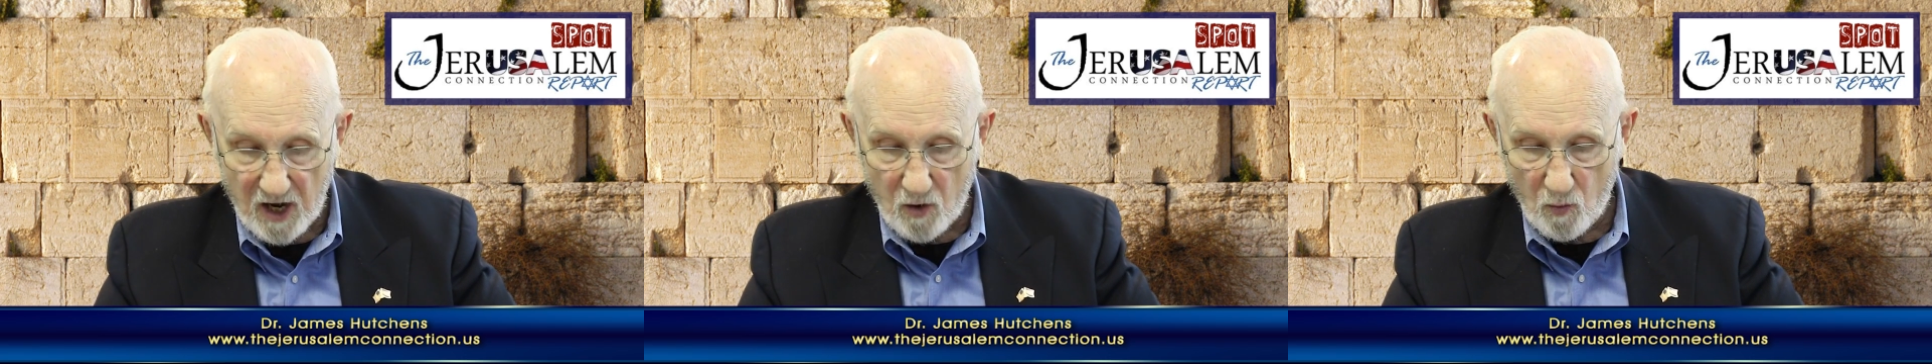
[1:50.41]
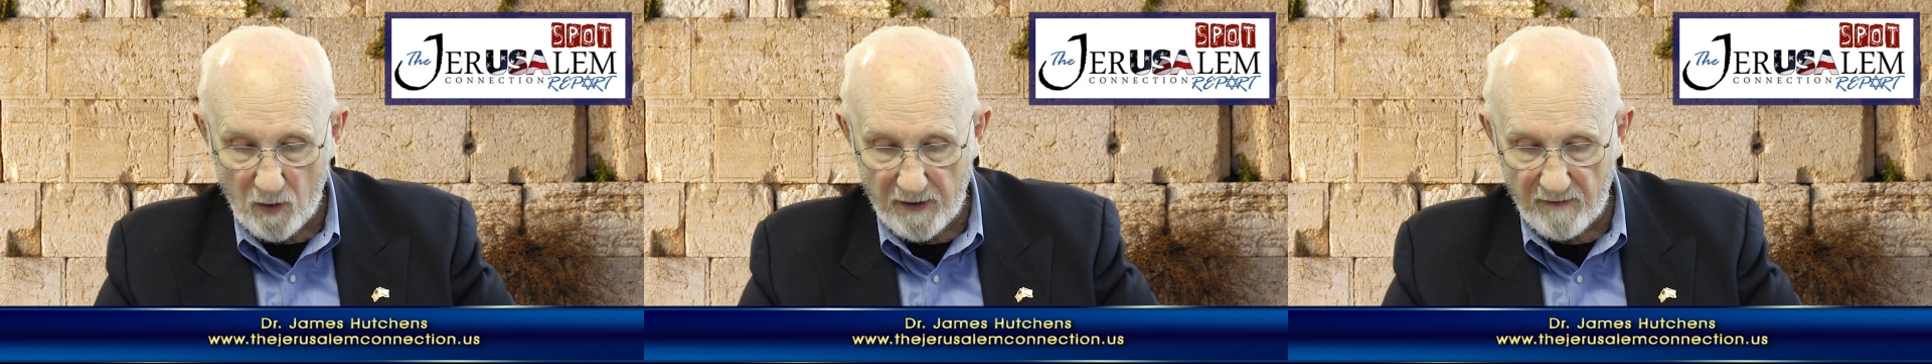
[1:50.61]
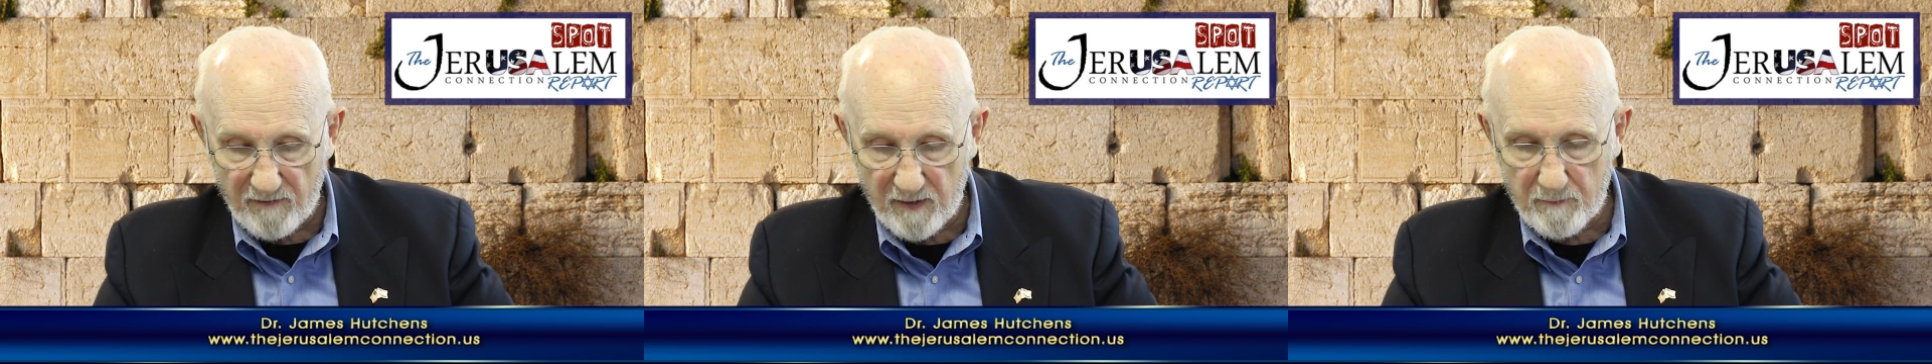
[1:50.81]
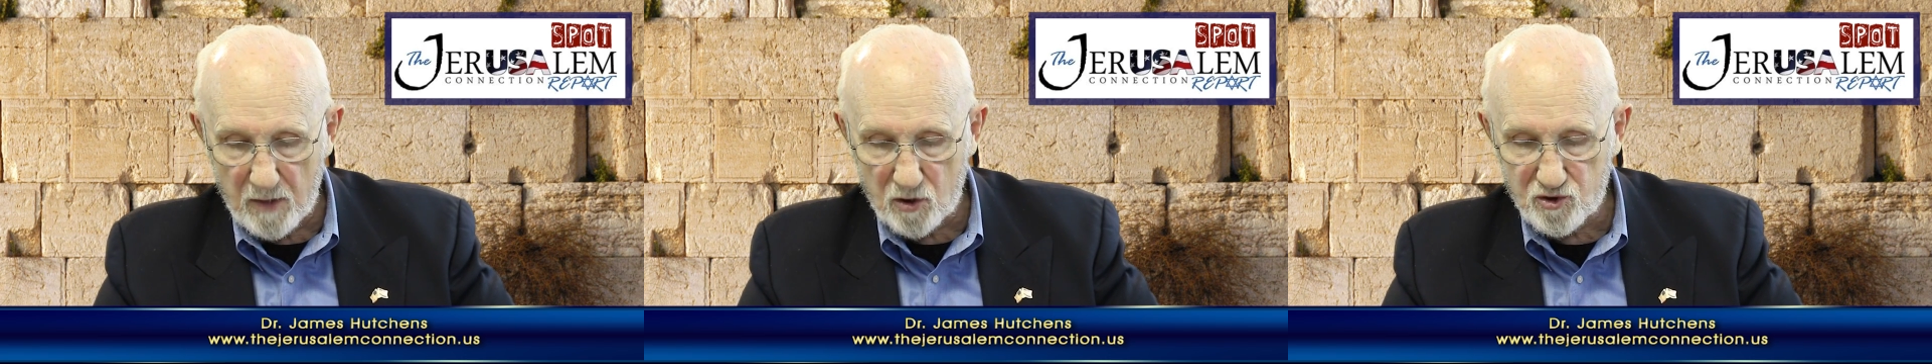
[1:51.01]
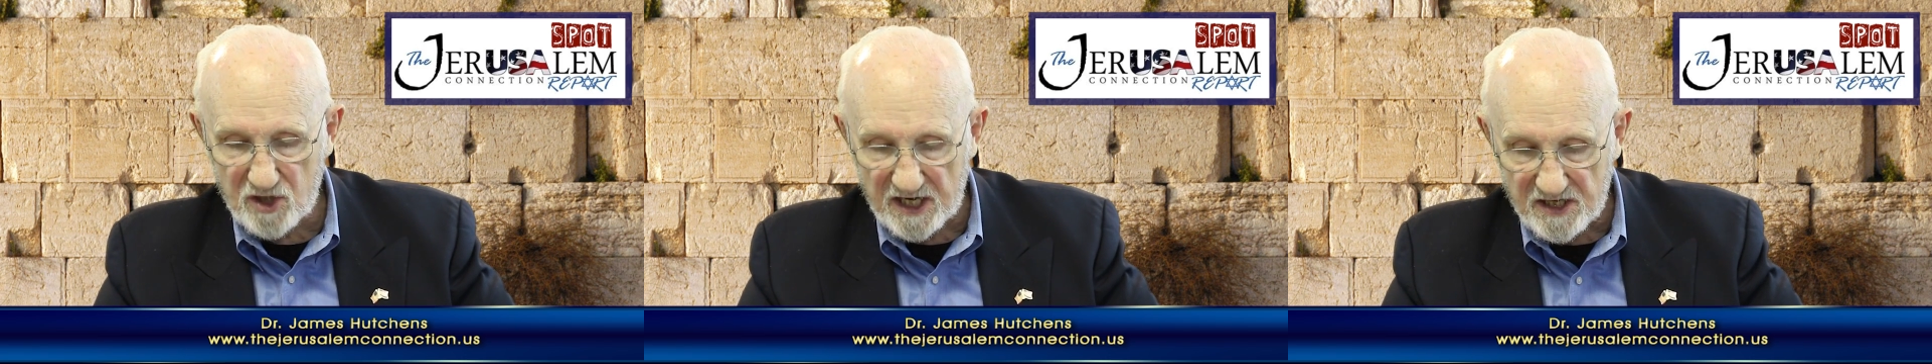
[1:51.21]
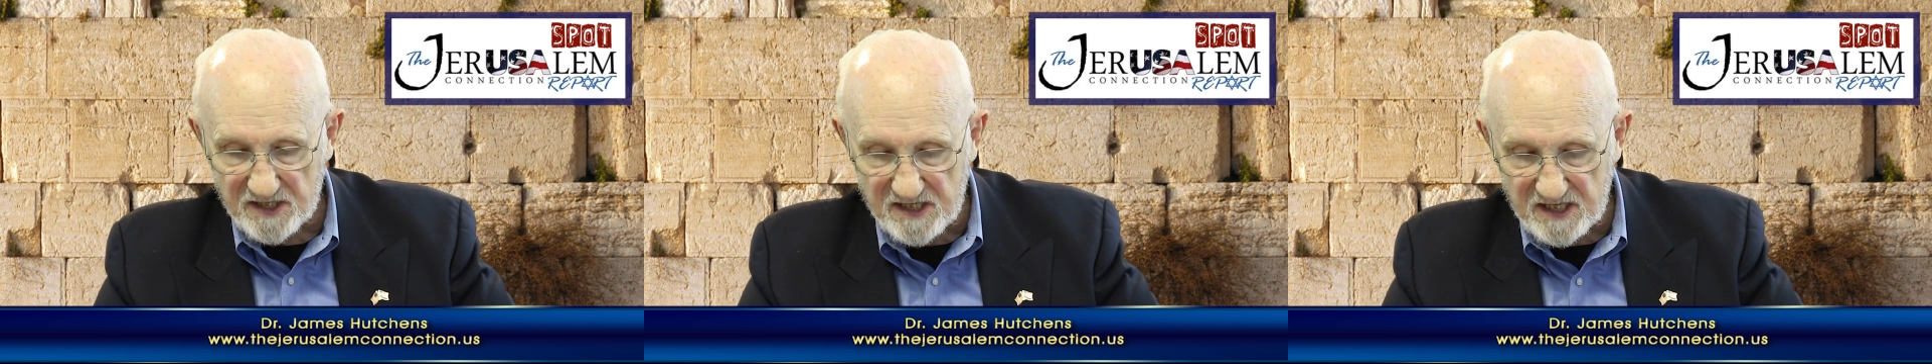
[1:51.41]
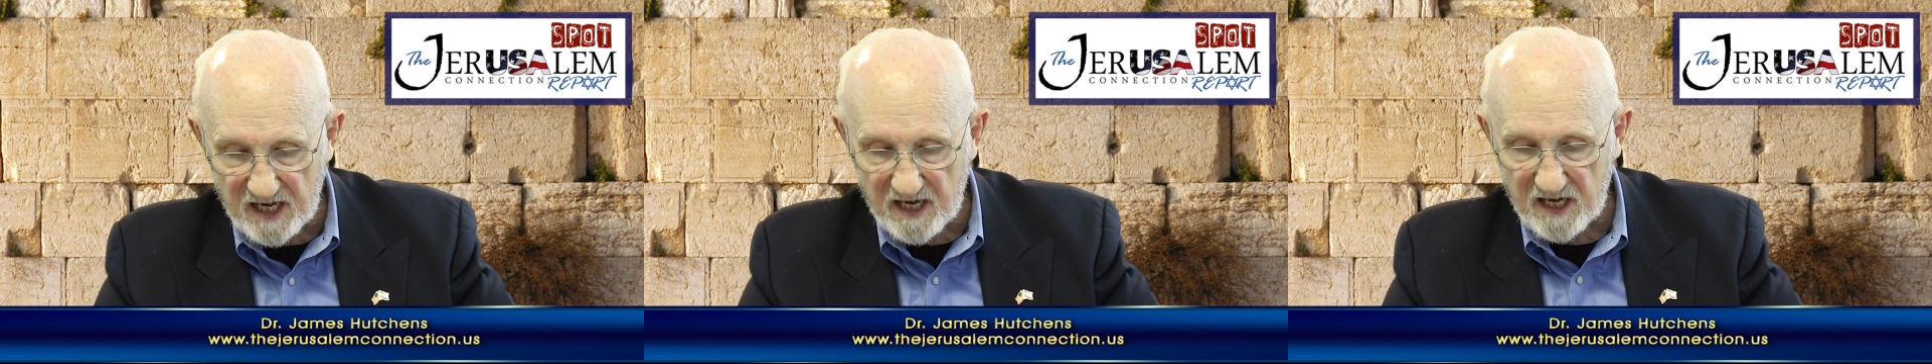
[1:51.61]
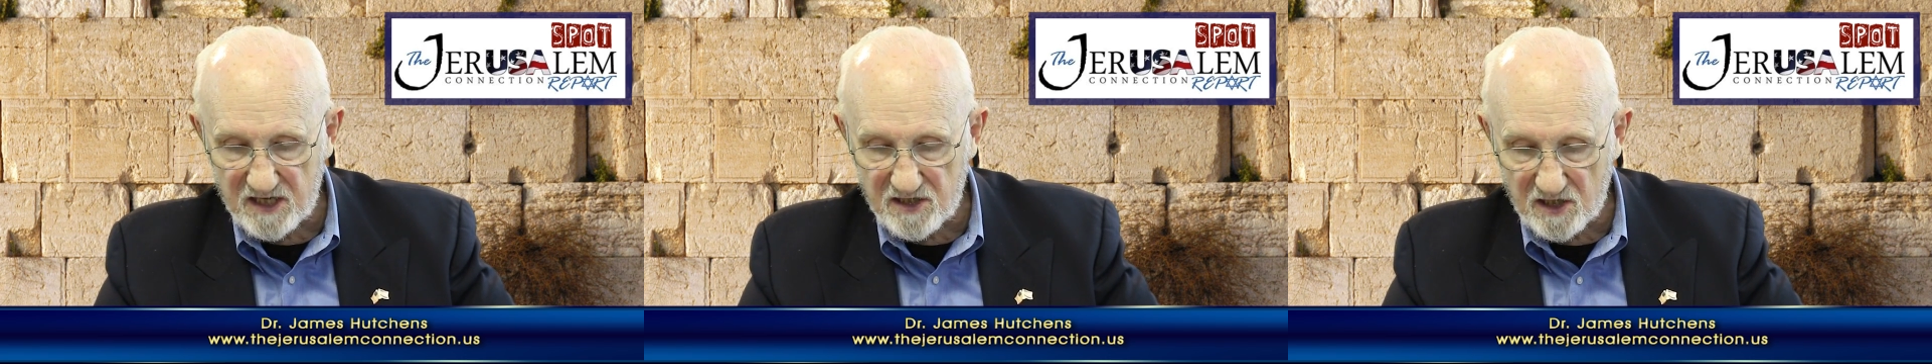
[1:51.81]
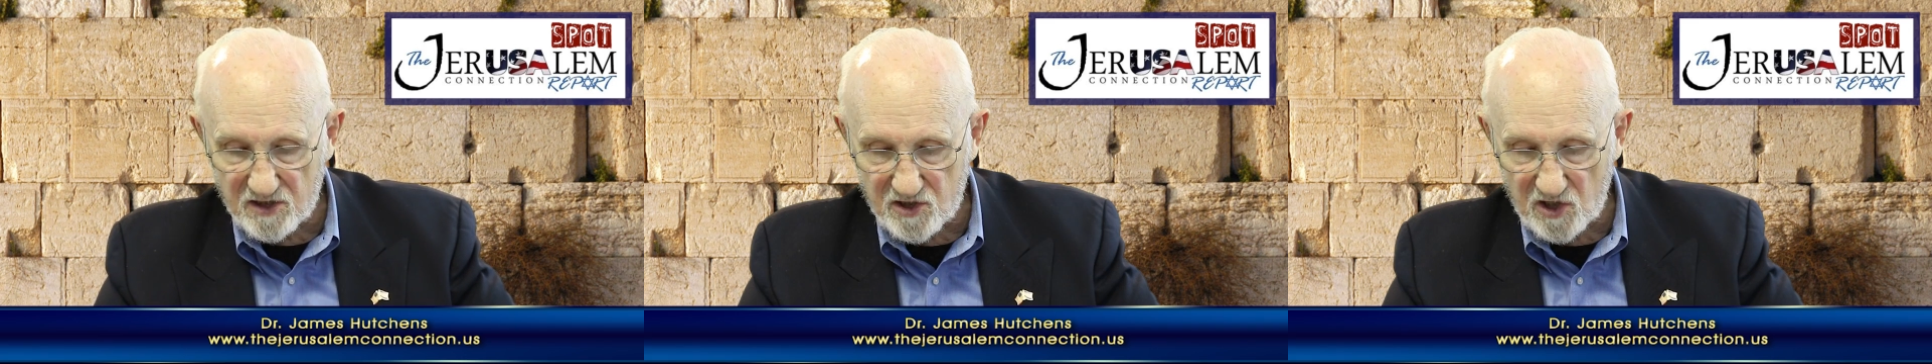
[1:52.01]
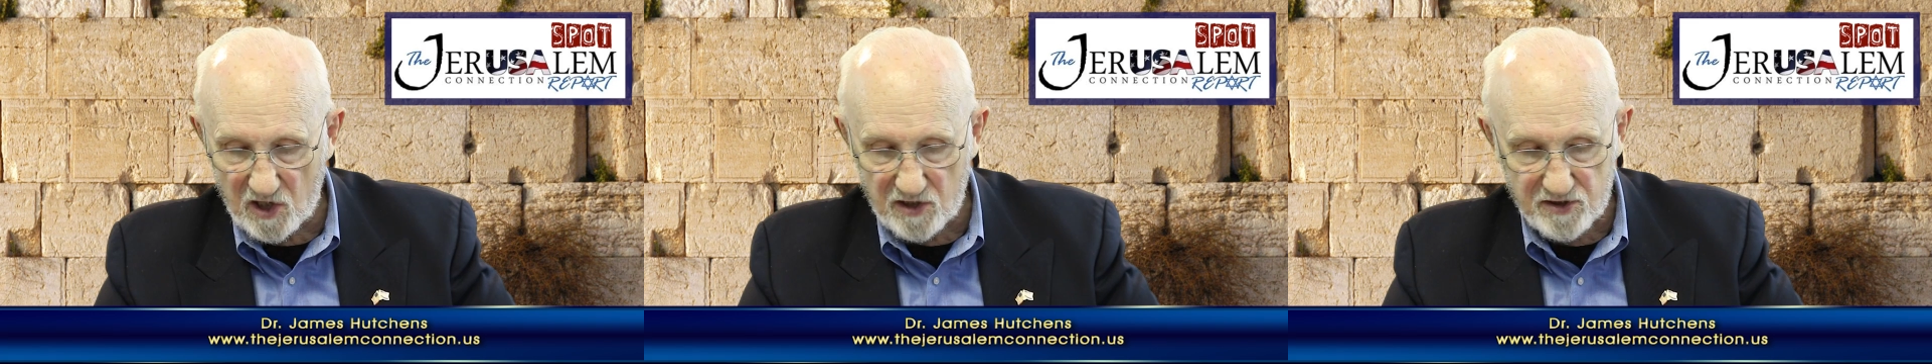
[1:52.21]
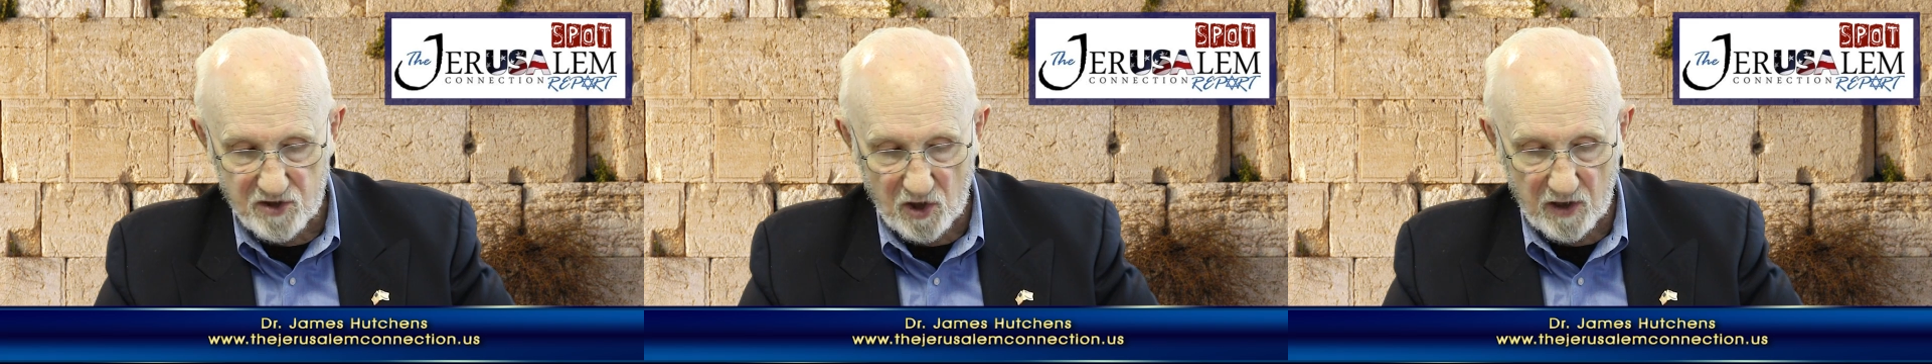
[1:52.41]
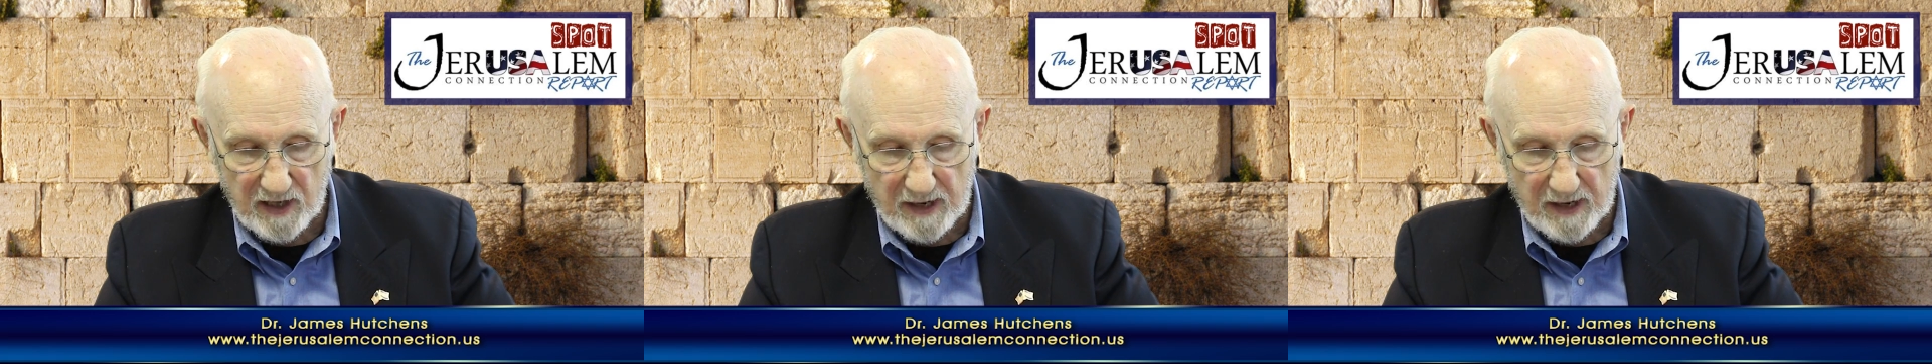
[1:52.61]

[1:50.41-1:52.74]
one of the most insidious assaults on